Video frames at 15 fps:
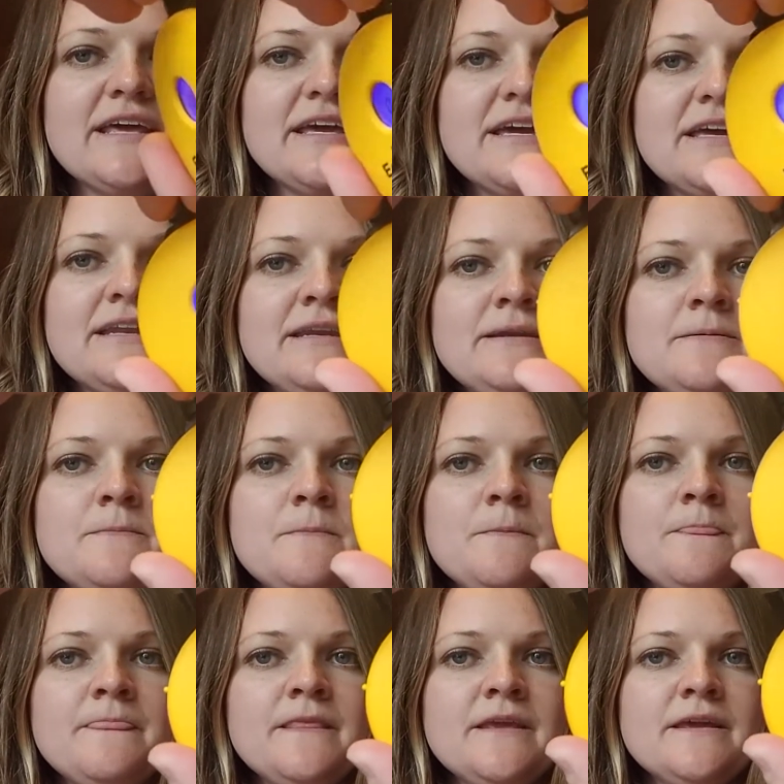in
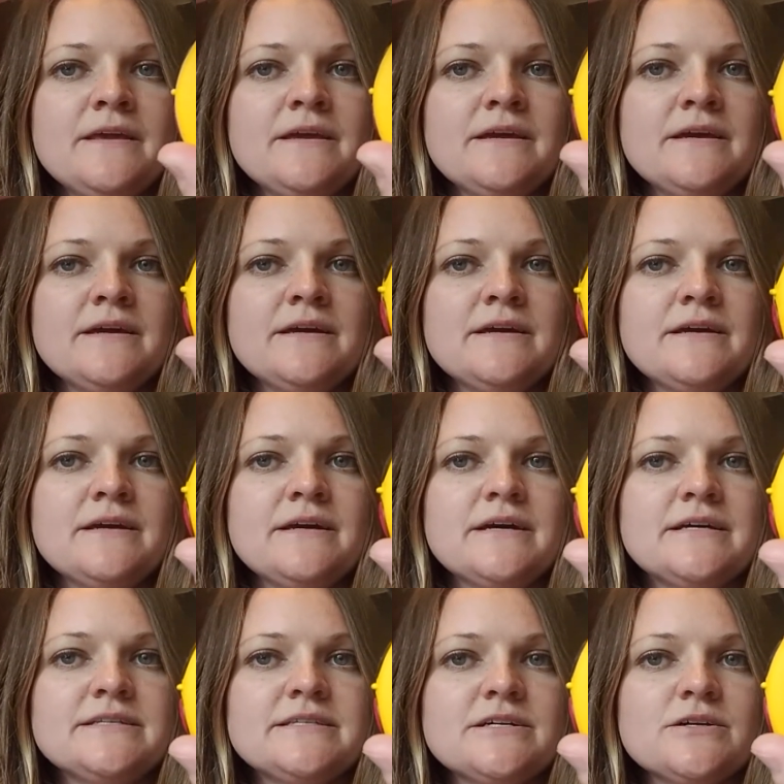
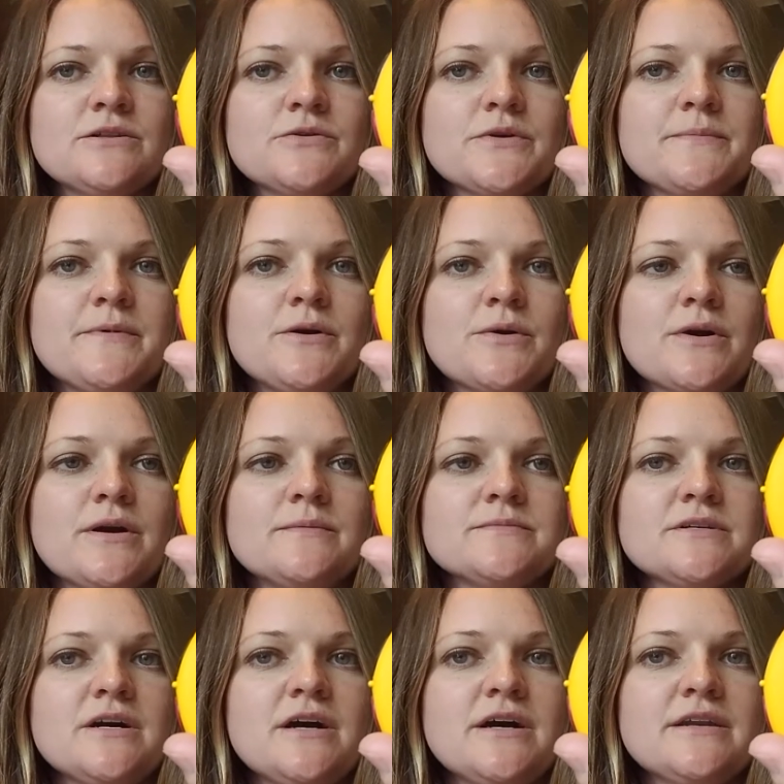until the remote
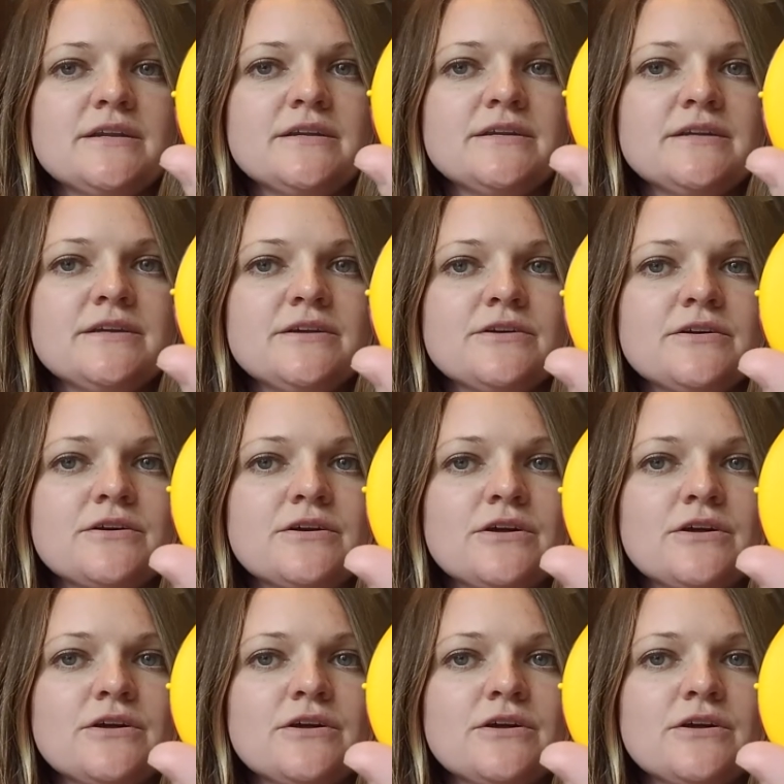comes on. You